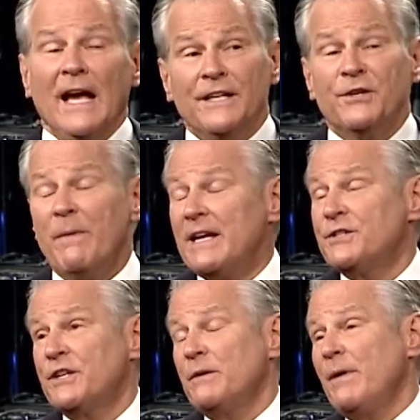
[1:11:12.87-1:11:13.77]
It's
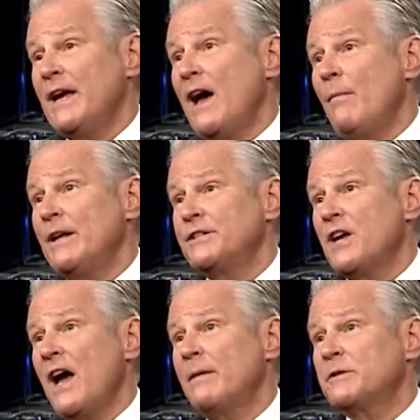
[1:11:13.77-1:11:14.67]
amazing to me how many
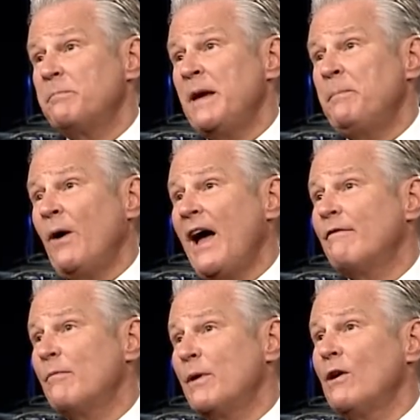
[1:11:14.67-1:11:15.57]
times people
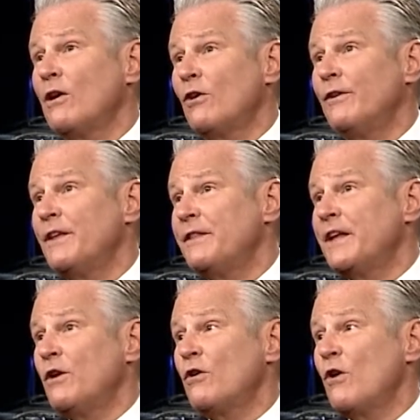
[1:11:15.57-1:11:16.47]
have a miracle and then
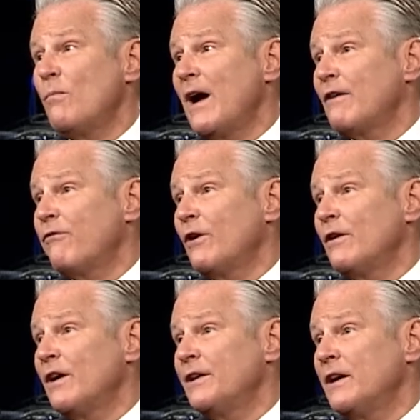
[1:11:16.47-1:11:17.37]
they don't go back for
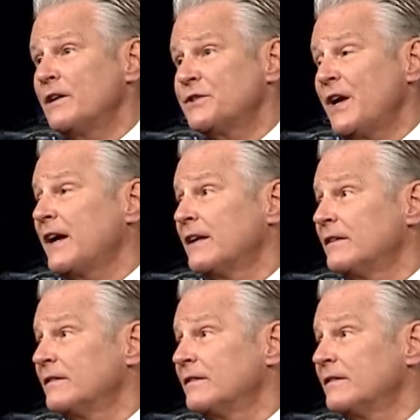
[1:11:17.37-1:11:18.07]
a, a second.